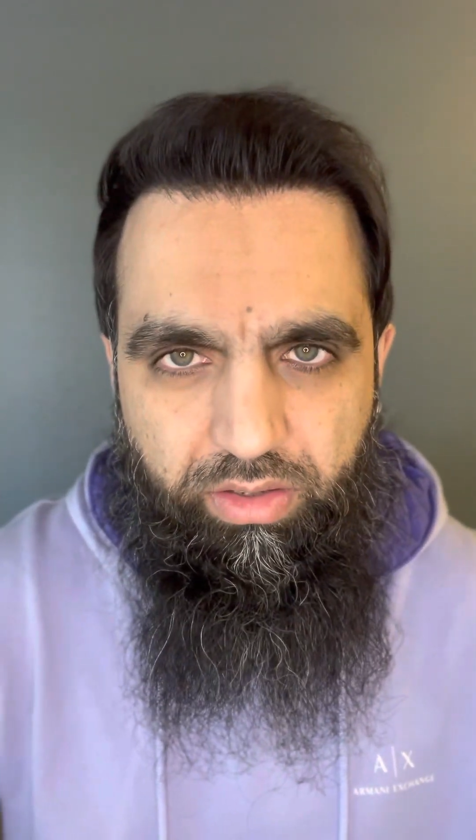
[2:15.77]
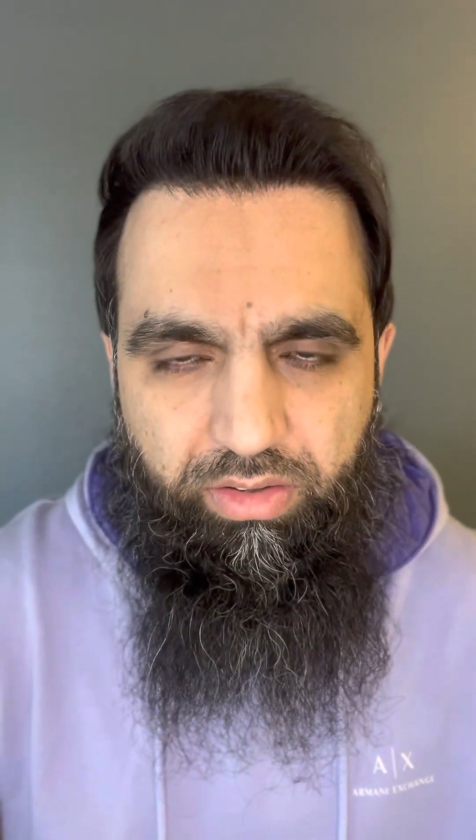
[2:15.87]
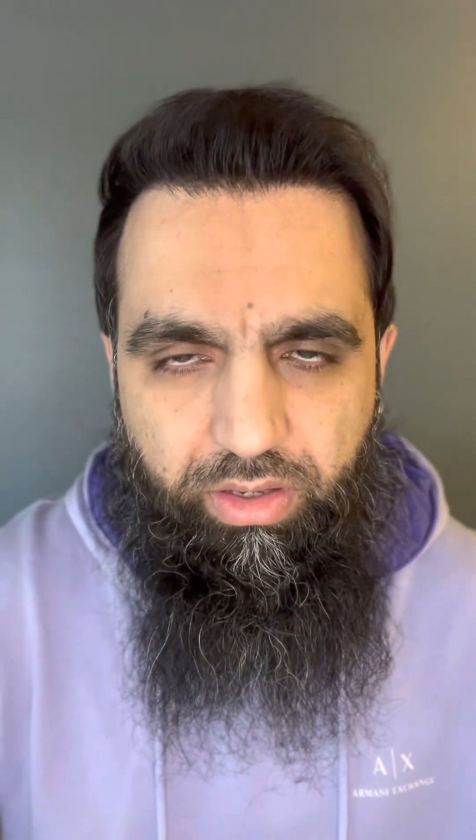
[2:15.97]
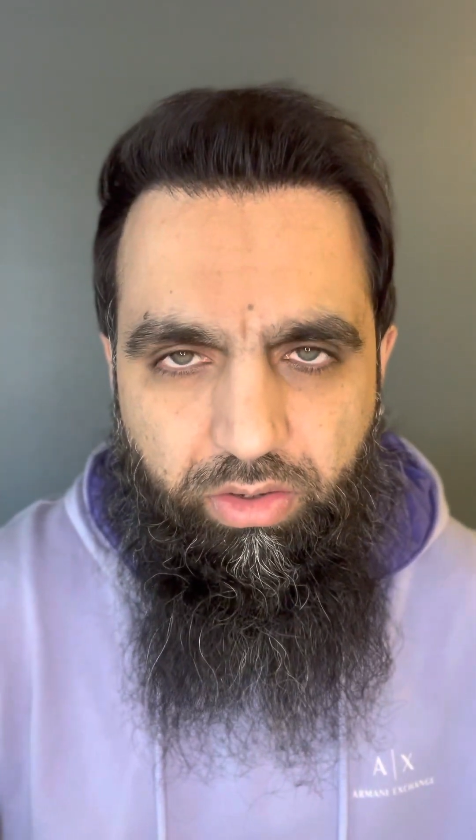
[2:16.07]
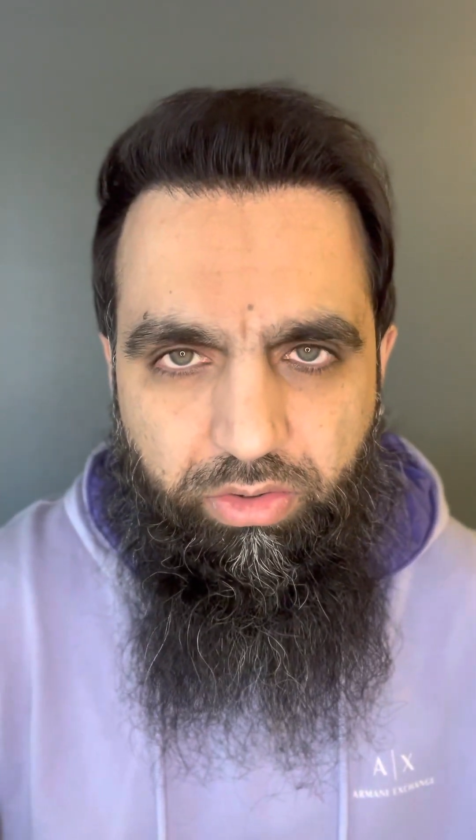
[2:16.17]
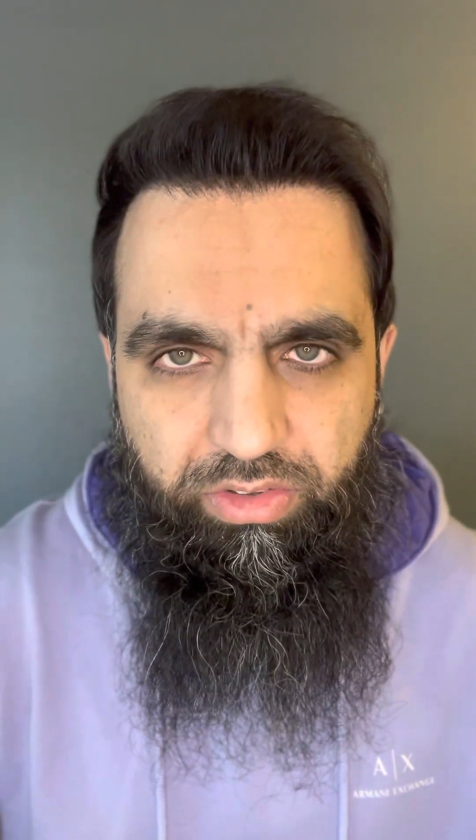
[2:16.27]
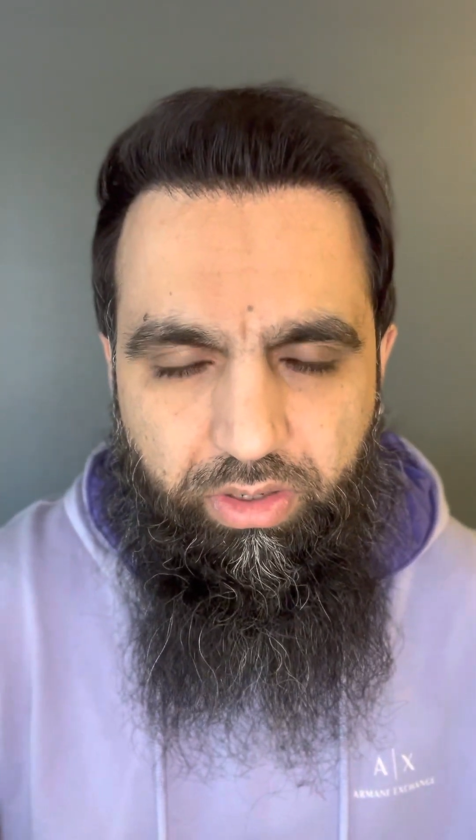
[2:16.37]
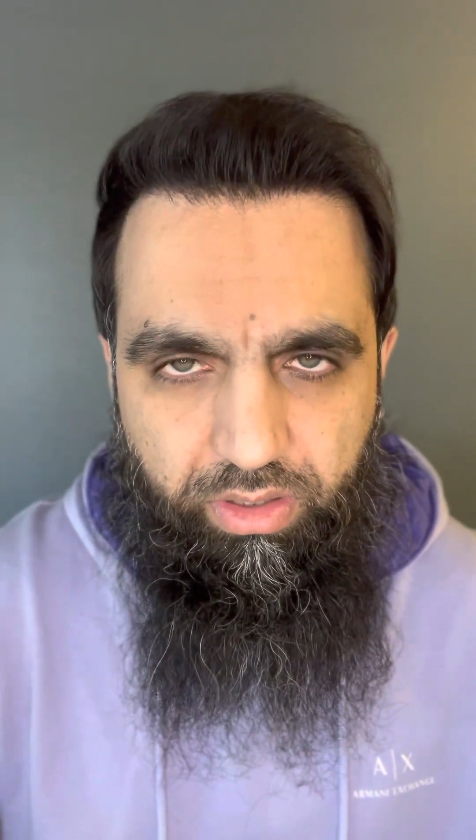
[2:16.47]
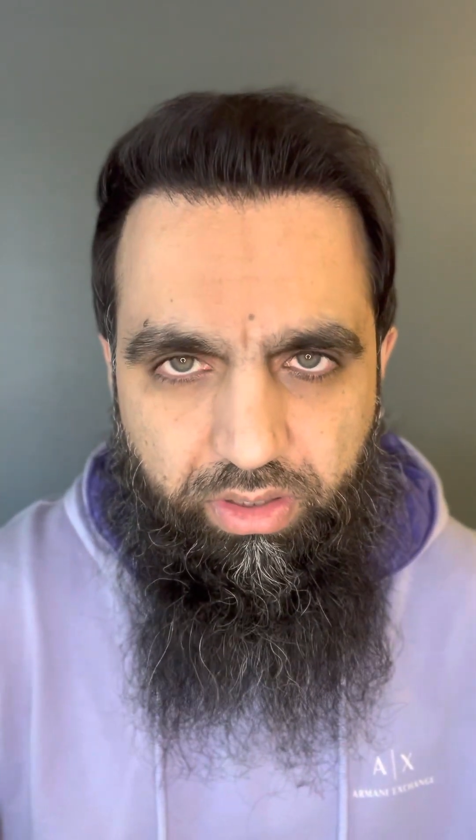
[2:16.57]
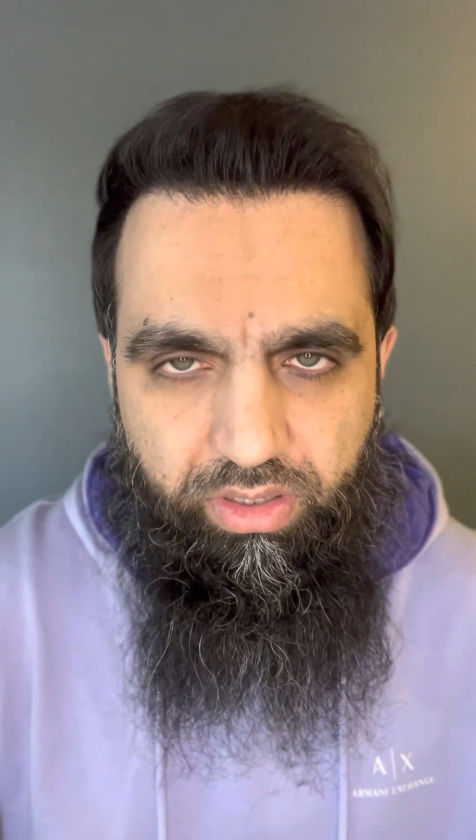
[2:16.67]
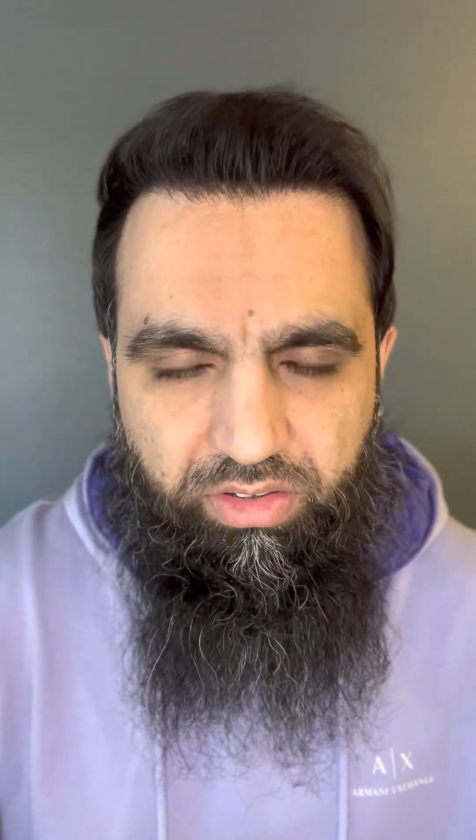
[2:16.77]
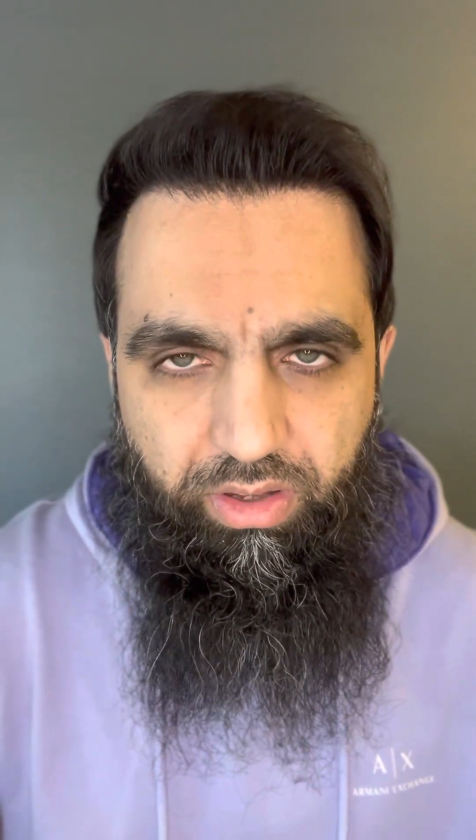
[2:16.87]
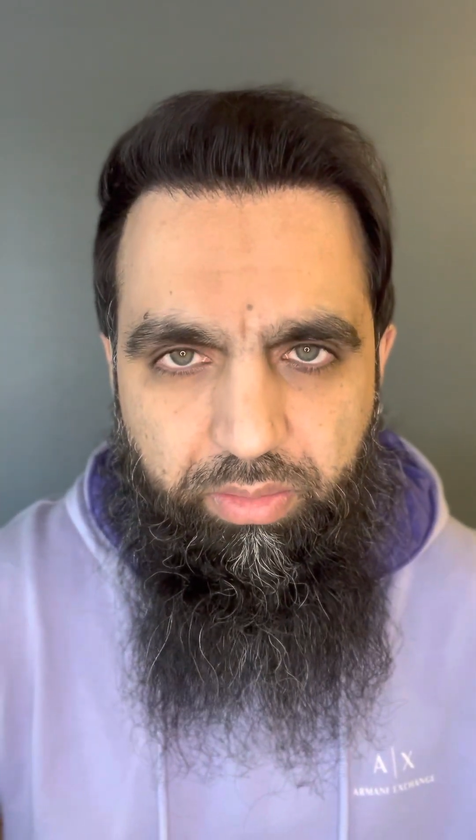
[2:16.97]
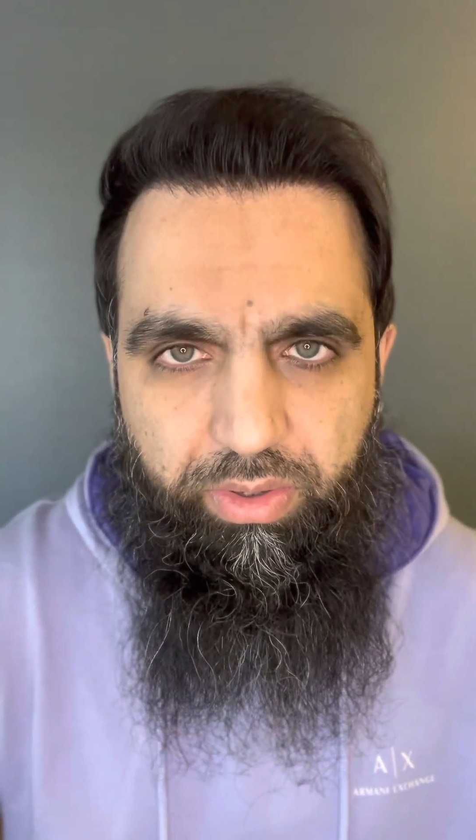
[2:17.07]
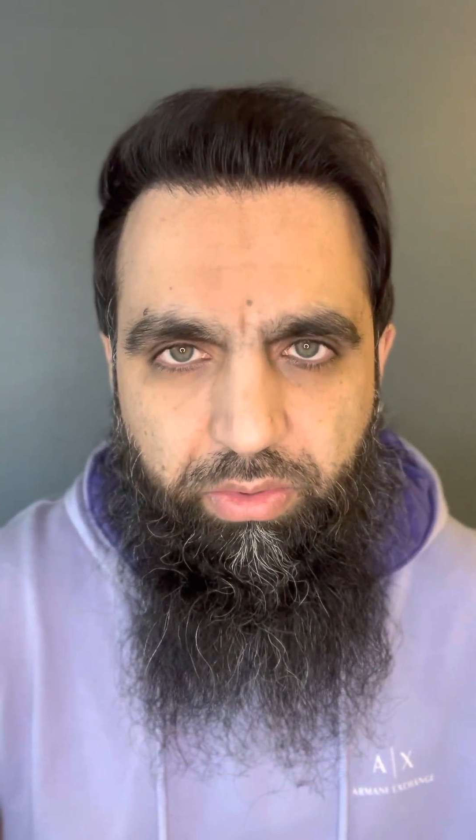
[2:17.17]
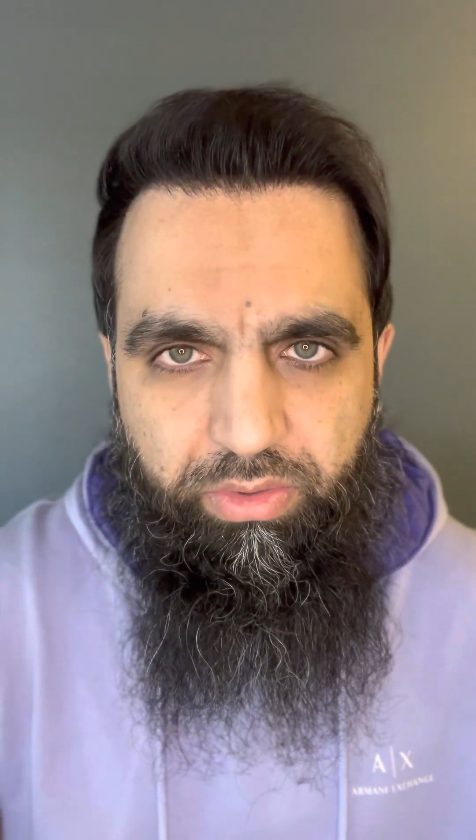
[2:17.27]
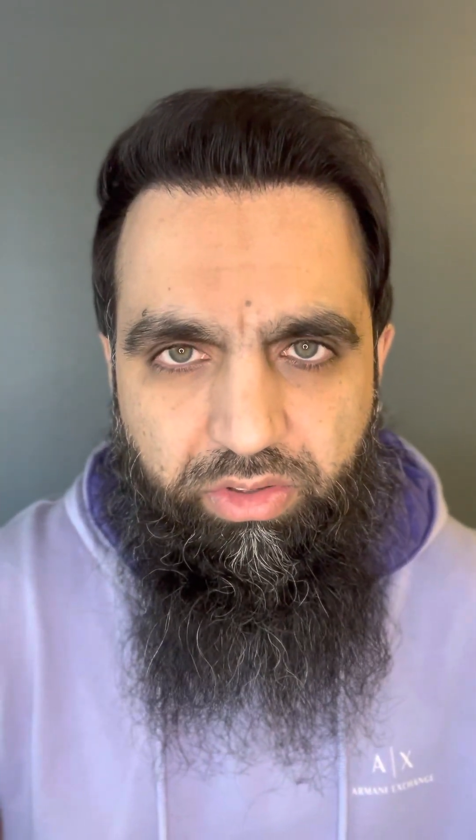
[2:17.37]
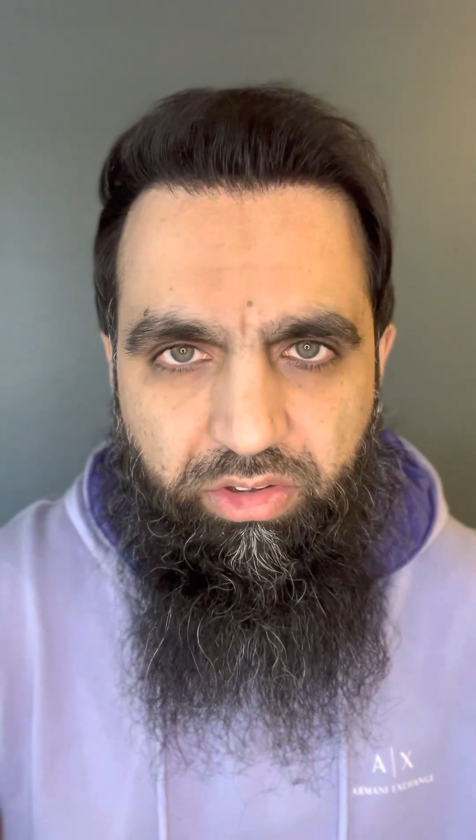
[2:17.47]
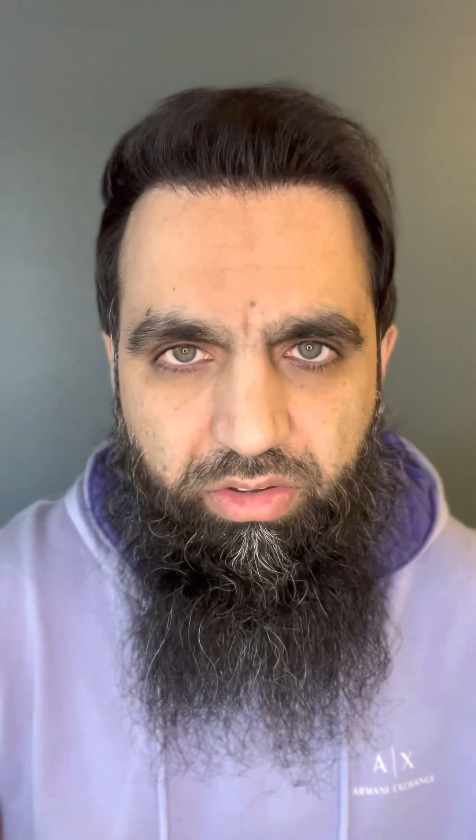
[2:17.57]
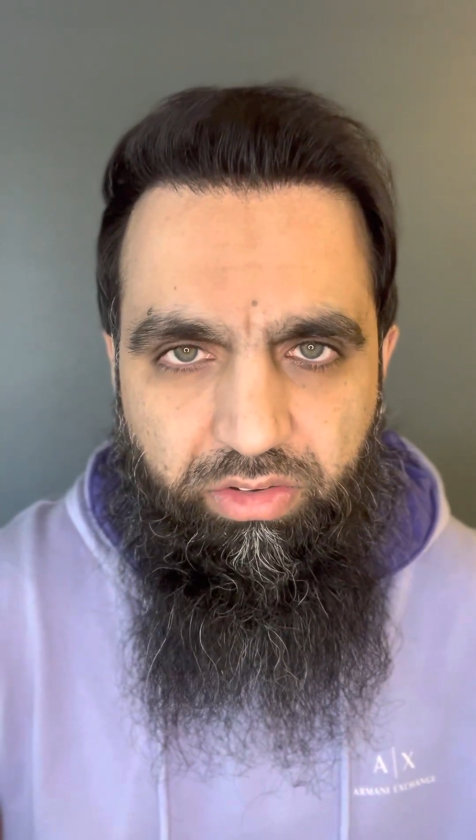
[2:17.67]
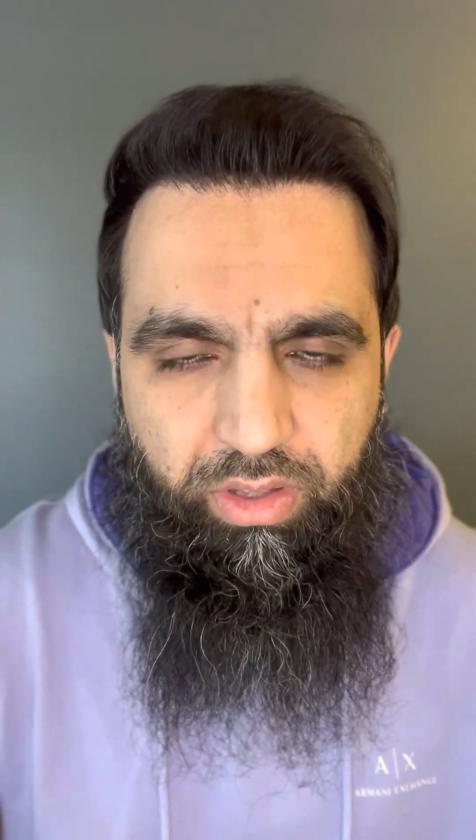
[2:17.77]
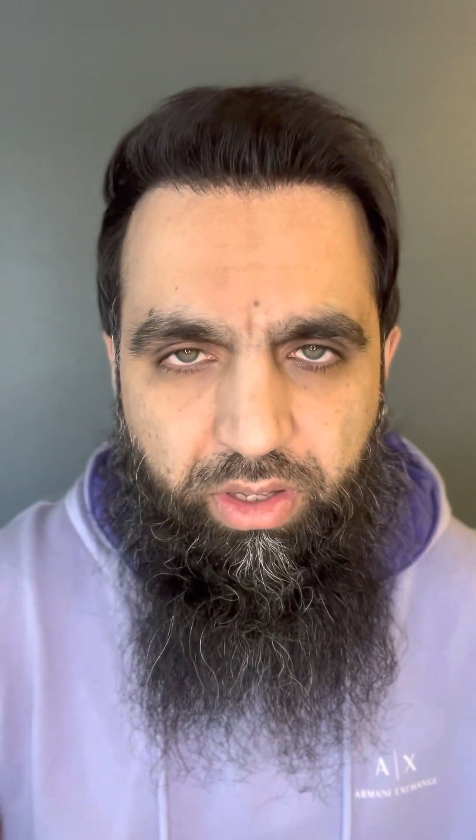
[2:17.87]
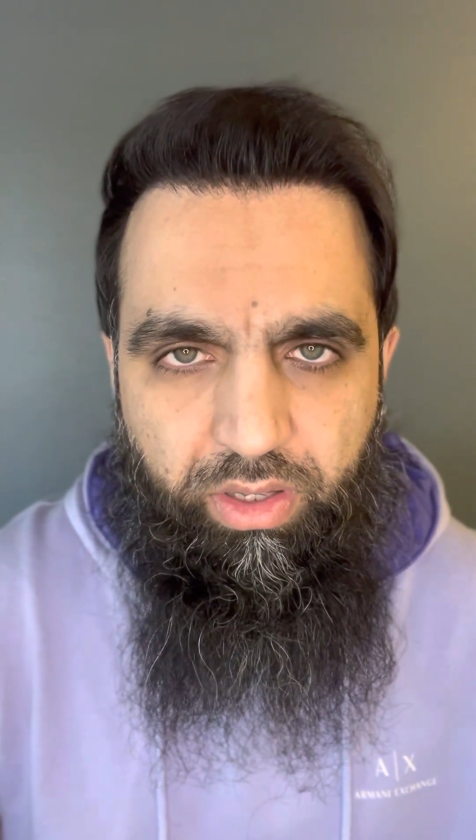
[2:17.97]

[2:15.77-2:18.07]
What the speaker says: psychotic type illnesses,